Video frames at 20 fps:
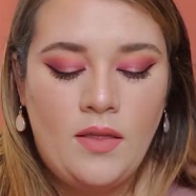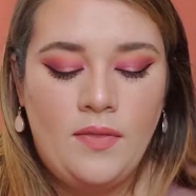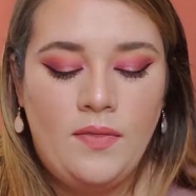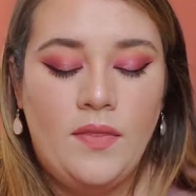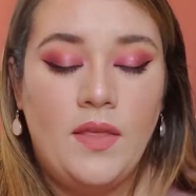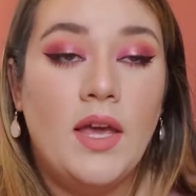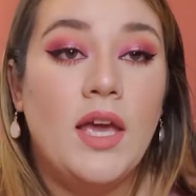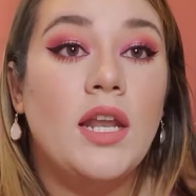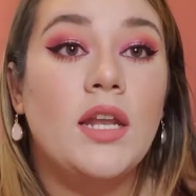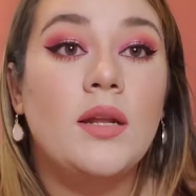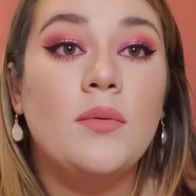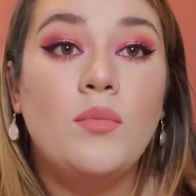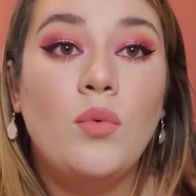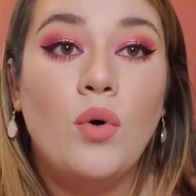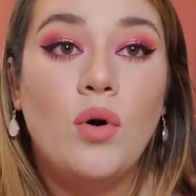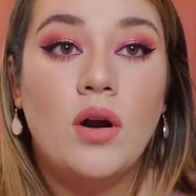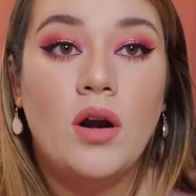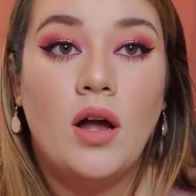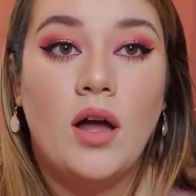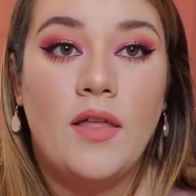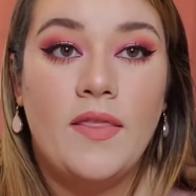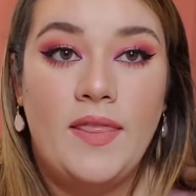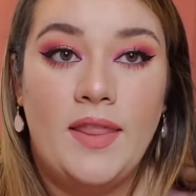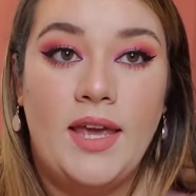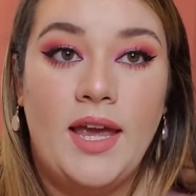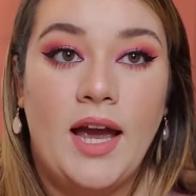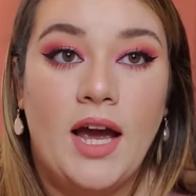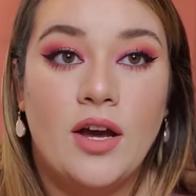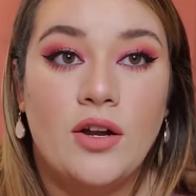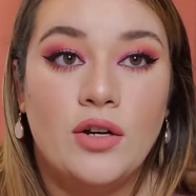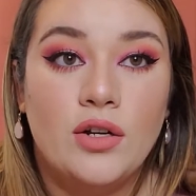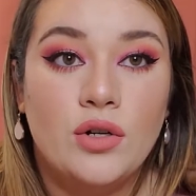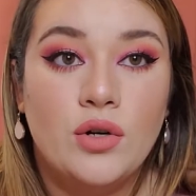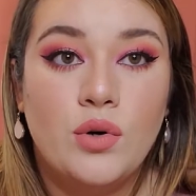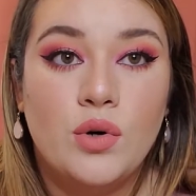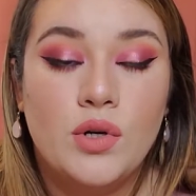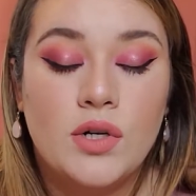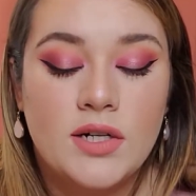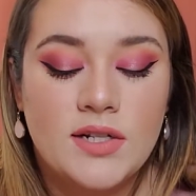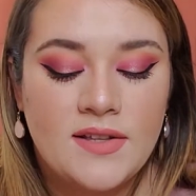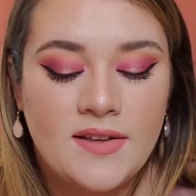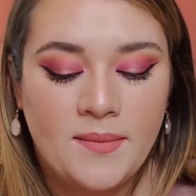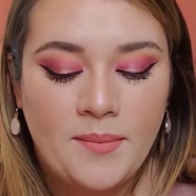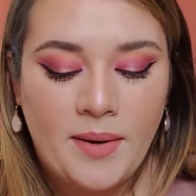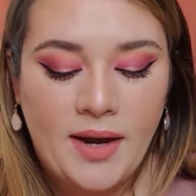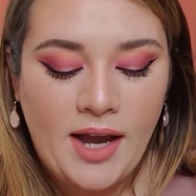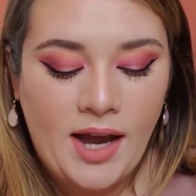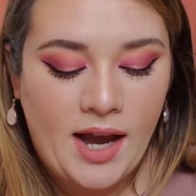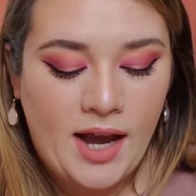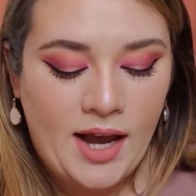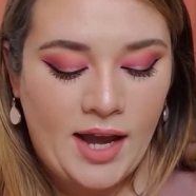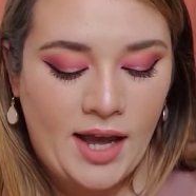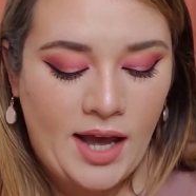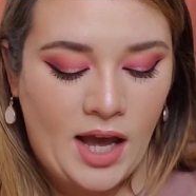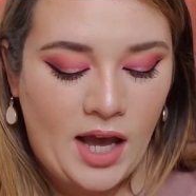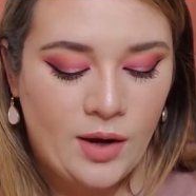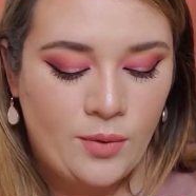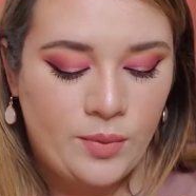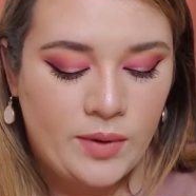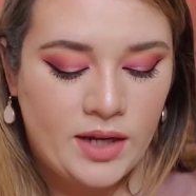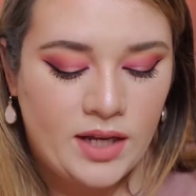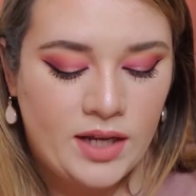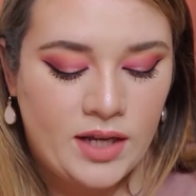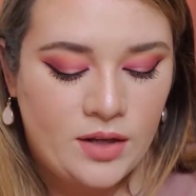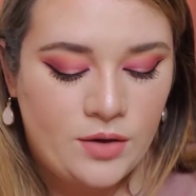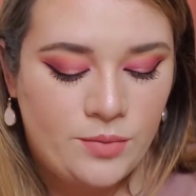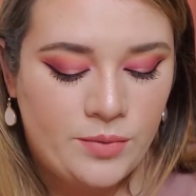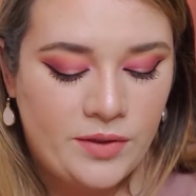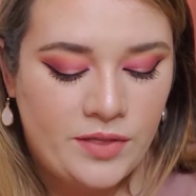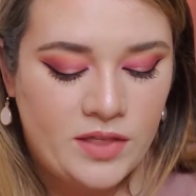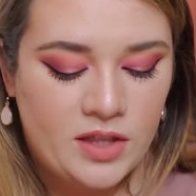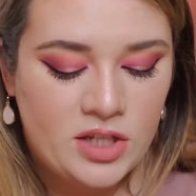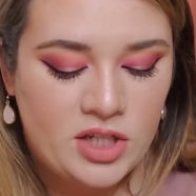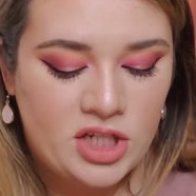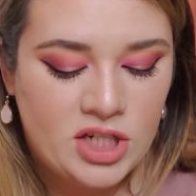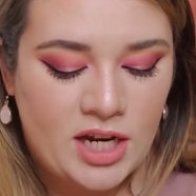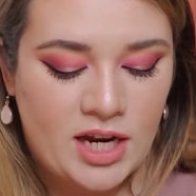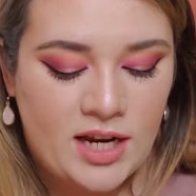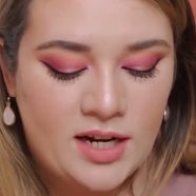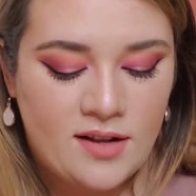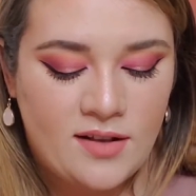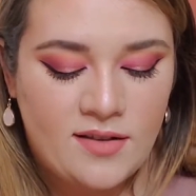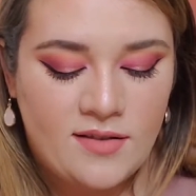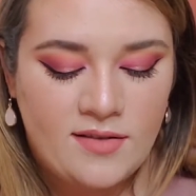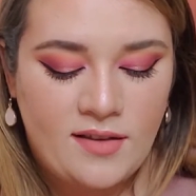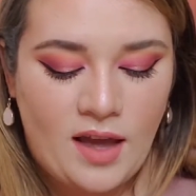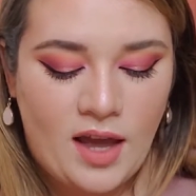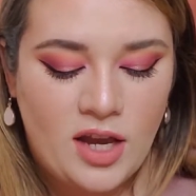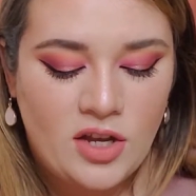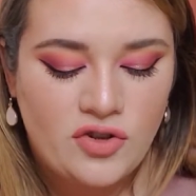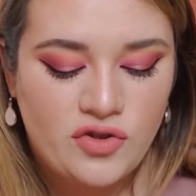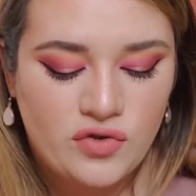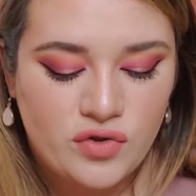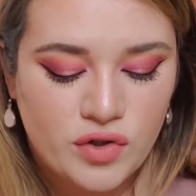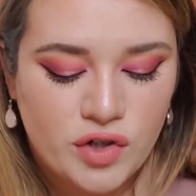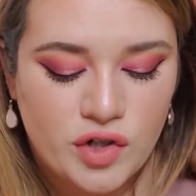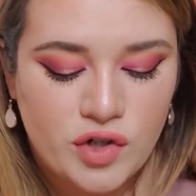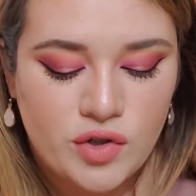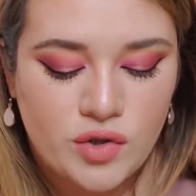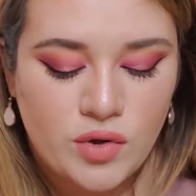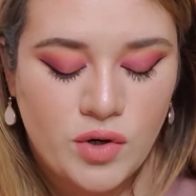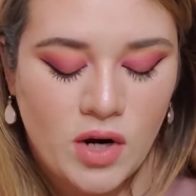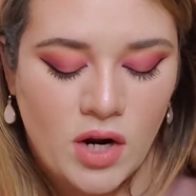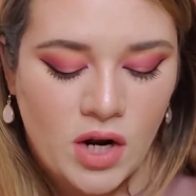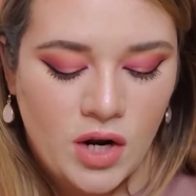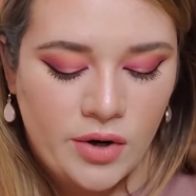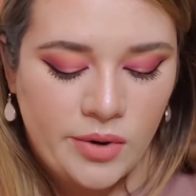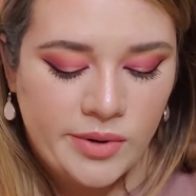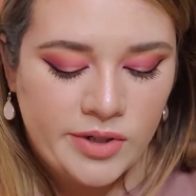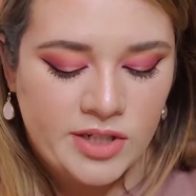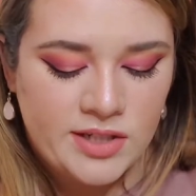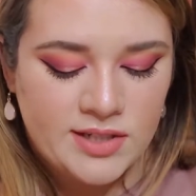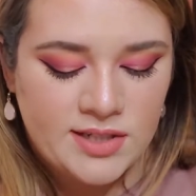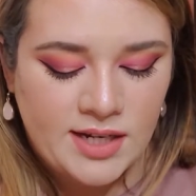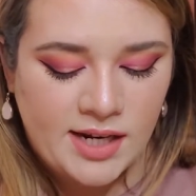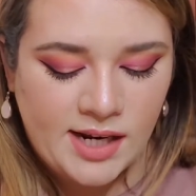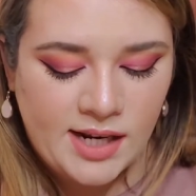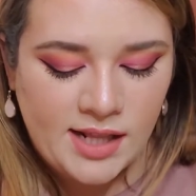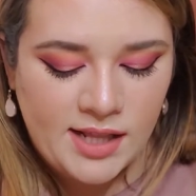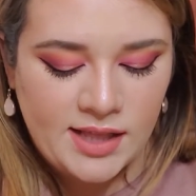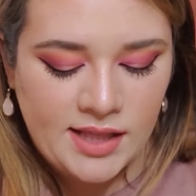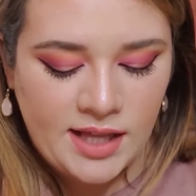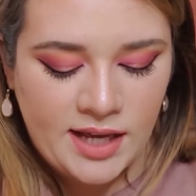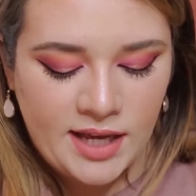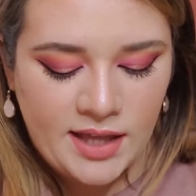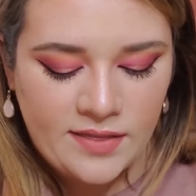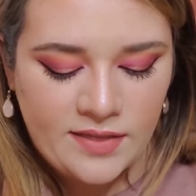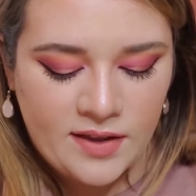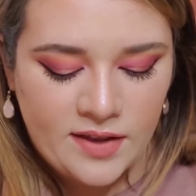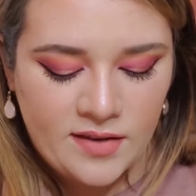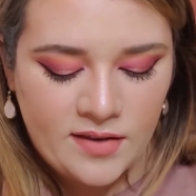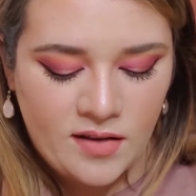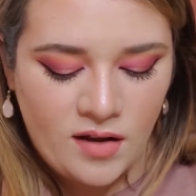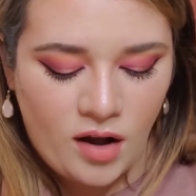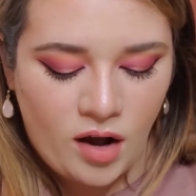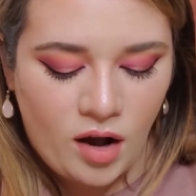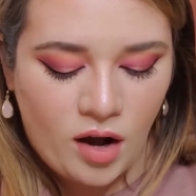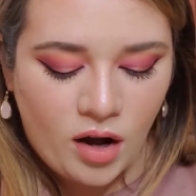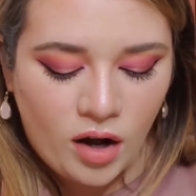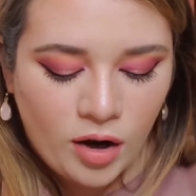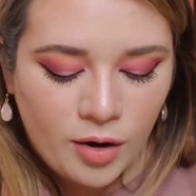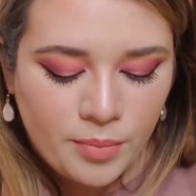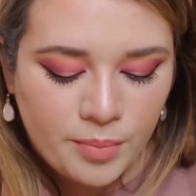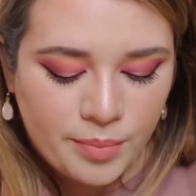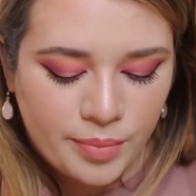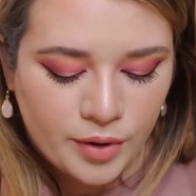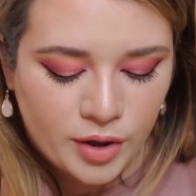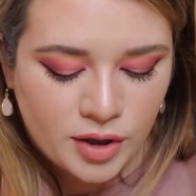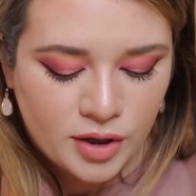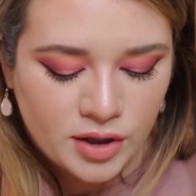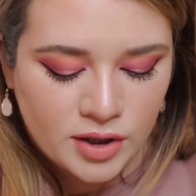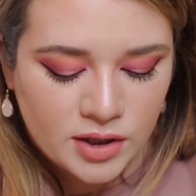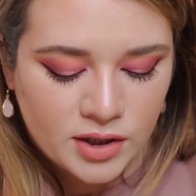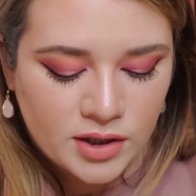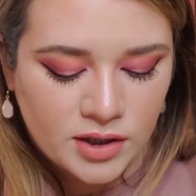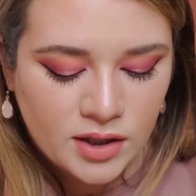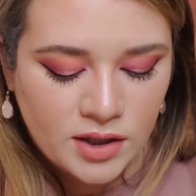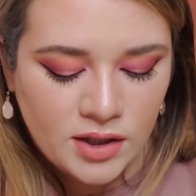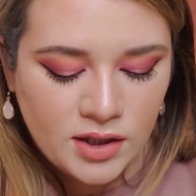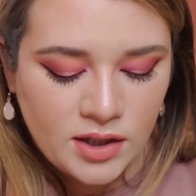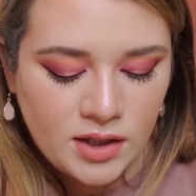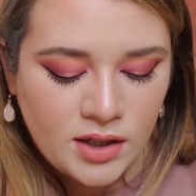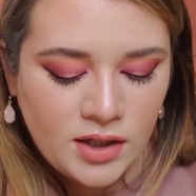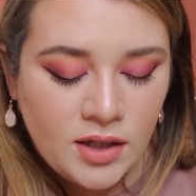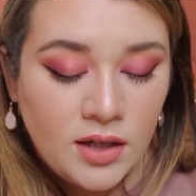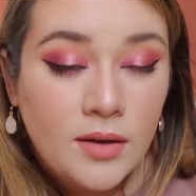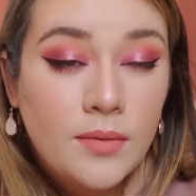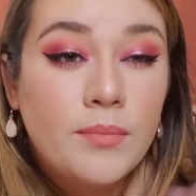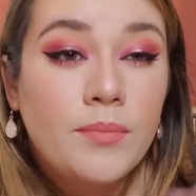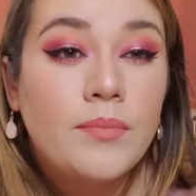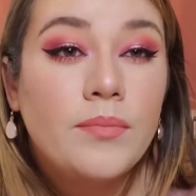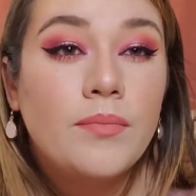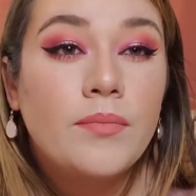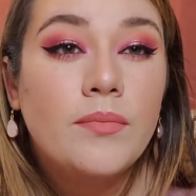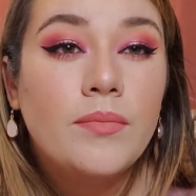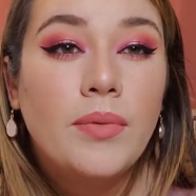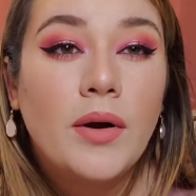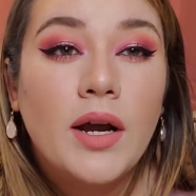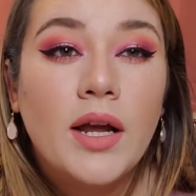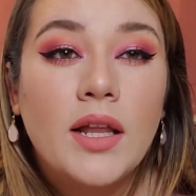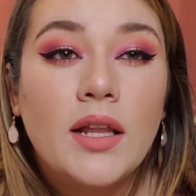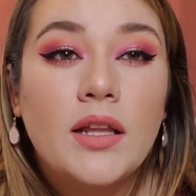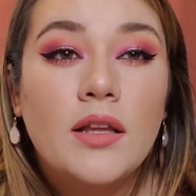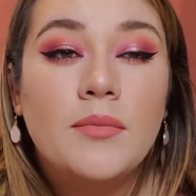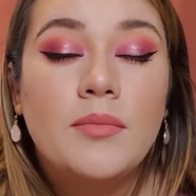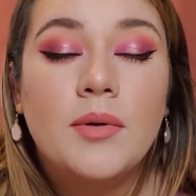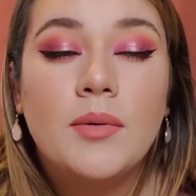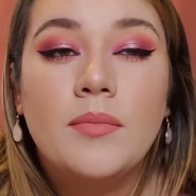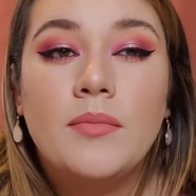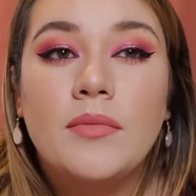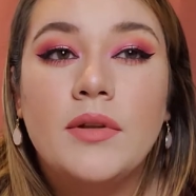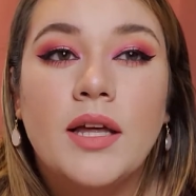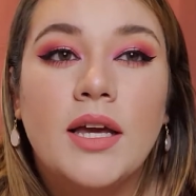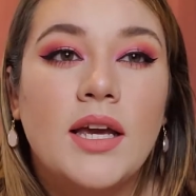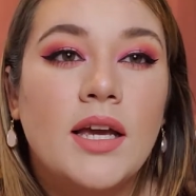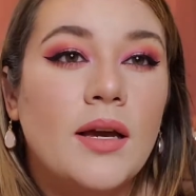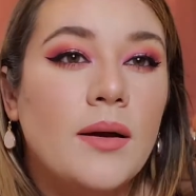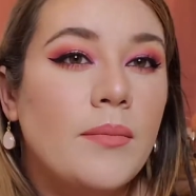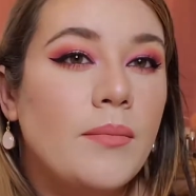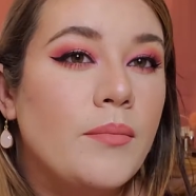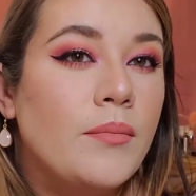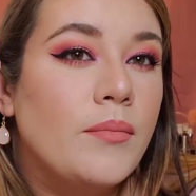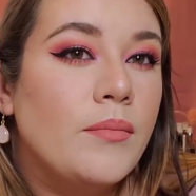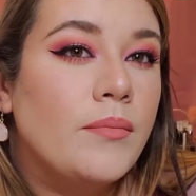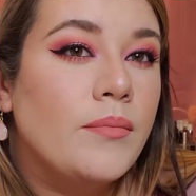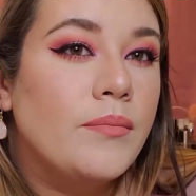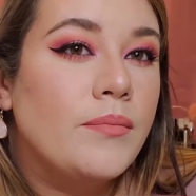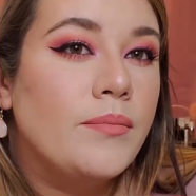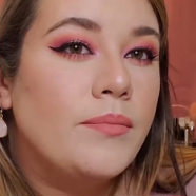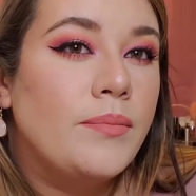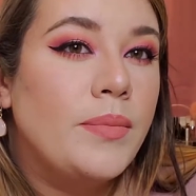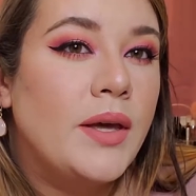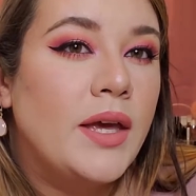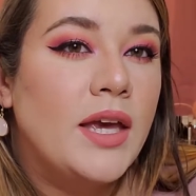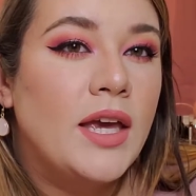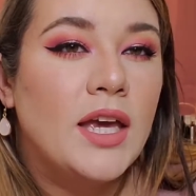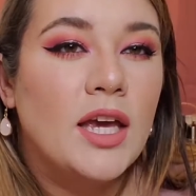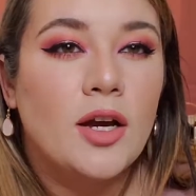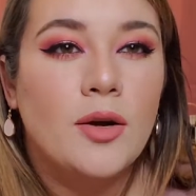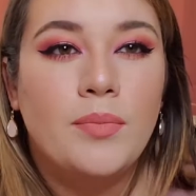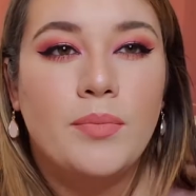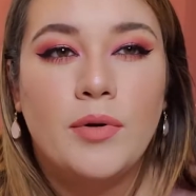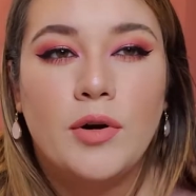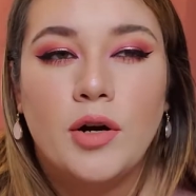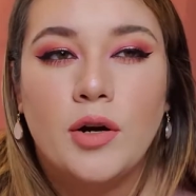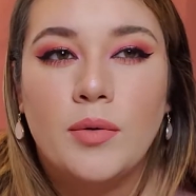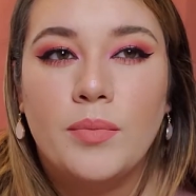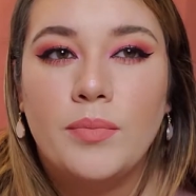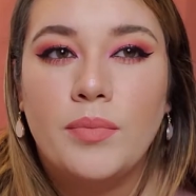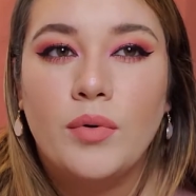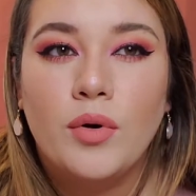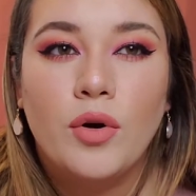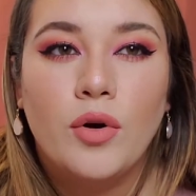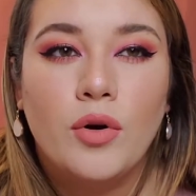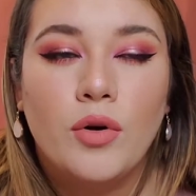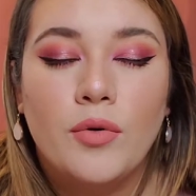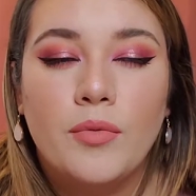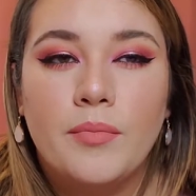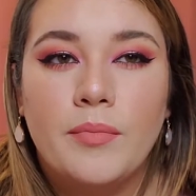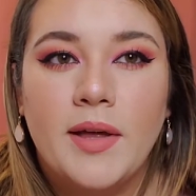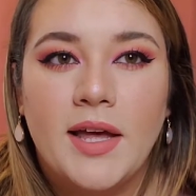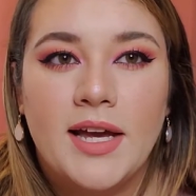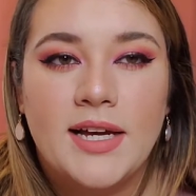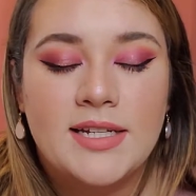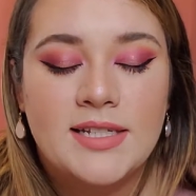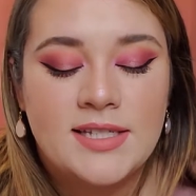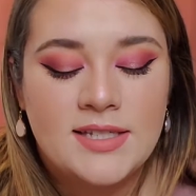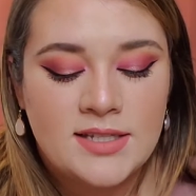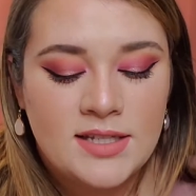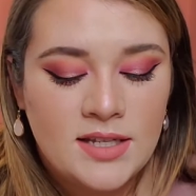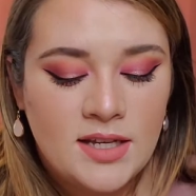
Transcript: Then more on the outer corners of my eye, I went in with the shade Stay True, which is kind of like this auburn, probably a little bit like pink purple mix,